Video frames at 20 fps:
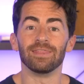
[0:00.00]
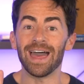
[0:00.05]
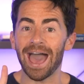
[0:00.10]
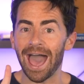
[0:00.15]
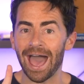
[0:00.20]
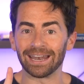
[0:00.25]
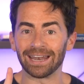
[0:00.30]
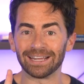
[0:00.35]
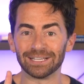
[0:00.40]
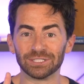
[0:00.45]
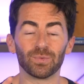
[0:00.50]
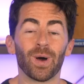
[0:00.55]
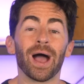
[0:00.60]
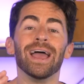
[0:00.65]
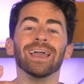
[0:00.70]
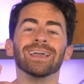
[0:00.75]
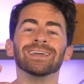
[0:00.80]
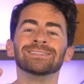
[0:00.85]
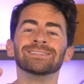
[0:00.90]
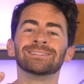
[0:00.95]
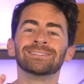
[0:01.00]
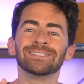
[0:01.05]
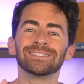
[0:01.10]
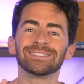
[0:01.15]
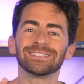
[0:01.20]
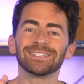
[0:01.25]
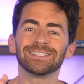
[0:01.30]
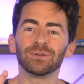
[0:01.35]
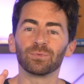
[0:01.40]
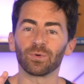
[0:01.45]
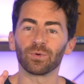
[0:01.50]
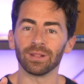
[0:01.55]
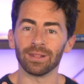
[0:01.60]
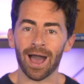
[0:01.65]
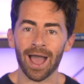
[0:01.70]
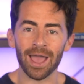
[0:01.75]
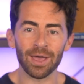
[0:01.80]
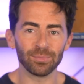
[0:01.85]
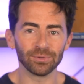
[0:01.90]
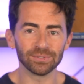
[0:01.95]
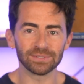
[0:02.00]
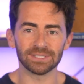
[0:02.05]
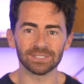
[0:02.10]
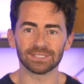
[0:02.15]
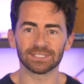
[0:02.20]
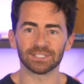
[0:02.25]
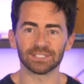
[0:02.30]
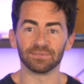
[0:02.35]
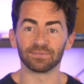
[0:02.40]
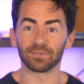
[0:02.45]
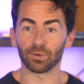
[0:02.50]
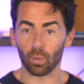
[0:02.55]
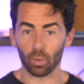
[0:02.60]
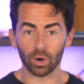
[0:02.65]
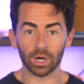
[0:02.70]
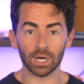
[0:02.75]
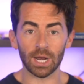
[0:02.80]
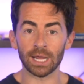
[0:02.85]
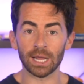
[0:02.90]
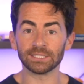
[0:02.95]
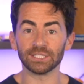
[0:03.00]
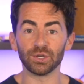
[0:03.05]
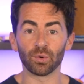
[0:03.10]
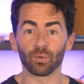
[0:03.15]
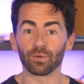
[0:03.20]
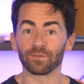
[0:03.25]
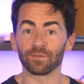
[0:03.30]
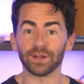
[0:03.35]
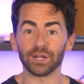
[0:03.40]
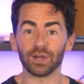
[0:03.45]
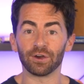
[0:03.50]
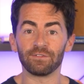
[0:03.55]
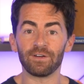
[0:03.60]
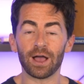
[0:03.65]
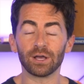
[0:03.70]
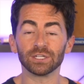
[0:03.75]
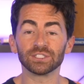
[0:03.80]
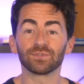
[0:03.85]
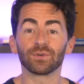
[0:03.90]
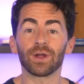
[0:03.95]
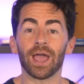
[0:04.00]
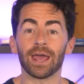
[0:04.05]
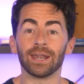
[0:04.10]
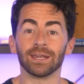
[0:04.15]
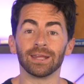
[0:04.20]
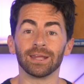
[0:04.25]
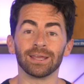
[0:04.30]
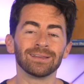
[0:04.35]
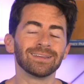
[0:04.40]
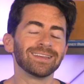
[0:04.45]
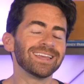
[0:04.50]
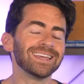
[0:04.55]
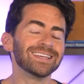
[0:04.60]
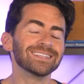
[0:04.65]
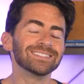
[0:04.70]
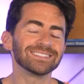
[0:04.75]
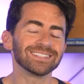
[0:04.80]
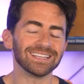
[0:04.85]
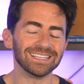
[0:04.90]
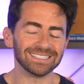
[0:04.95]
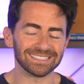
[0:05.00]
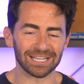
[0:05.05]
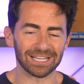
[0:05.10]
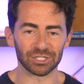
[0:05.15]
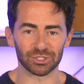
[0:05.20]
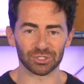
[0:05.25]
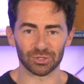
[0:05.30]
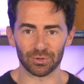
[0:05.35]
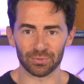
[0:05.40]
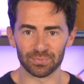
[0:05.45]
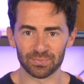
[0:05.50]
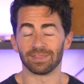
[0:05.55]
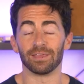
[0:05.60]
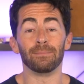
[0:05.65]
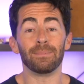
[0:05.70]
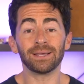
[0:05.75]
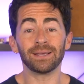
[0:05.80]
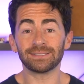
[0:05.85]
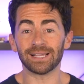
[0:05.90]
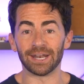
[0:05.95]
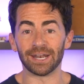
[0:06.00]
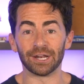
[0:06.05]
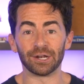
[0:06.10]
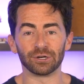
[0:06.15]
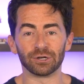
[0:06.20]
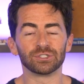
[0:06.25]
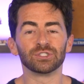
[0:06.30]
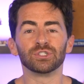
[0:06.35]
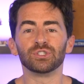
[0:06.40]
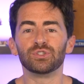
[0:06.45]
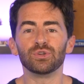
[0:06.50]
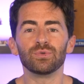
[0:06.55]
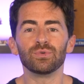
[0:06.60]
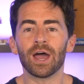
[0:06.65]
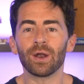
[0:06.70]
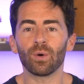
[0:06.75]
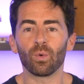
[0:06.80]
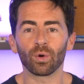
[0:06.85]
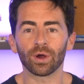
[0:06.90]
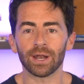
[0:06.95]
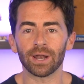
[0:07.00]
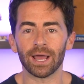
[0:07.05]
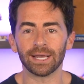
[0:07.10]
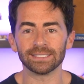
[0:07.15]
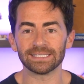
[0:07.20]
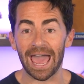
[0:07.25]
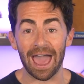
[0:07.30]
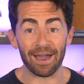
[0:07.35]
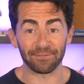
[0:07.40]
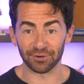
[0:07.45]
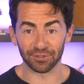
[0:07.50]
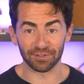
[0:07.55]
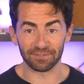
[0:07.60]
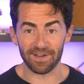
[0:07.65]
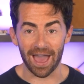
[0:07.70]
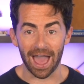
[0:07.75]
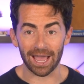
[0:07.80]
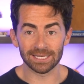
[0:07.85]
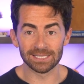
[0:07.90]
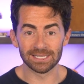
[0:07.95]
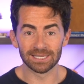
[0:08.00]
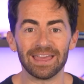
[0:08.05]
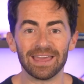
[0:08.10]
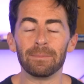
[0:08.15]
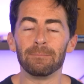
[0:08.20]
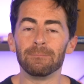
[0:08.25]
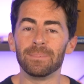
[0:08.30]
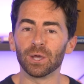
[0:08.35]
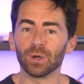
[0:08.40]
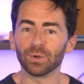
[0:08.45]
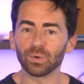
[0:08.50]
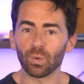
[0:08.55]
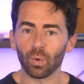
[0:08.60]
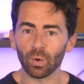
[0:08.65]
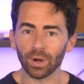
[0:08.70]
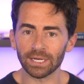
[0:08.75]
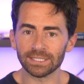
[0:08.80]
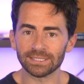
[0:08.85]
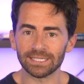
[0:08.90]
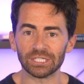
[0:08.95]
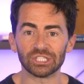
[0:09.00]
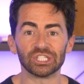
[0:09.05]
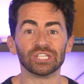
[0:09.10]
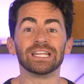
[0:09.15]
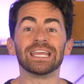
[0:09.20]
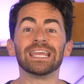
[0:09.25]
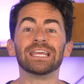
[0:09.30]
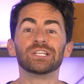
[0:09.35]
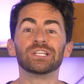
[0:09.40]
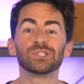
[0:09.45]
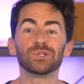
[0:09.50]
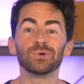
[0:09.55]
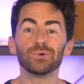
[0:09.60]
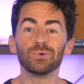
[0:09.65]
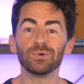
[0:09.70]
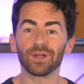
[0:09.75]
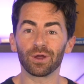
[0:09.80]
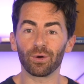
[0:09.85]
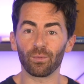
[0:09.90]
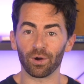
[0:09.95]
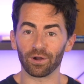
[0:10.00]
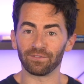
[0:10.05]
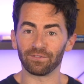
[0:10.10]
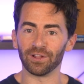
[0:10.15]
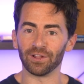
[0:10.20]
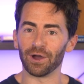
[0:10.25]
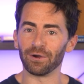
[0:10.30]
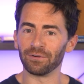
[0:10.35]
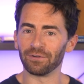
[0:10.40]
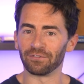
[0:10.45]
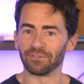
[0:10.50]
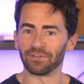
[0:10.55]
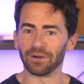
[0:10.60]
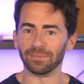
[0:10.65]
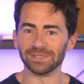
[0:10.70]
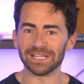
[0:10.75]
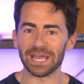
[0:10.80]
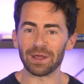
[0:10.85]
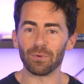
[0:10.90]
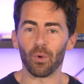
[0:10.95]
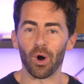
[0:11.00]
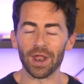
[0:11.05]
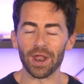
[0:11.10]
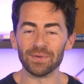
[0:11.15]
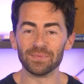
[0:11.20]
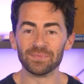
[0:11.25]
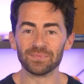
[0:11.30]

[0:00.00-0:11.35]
That is why a consistent, reliable system for organizing your video files for editing is essential. The best editors do not organize after the fact. They build organization into their workflow from day one.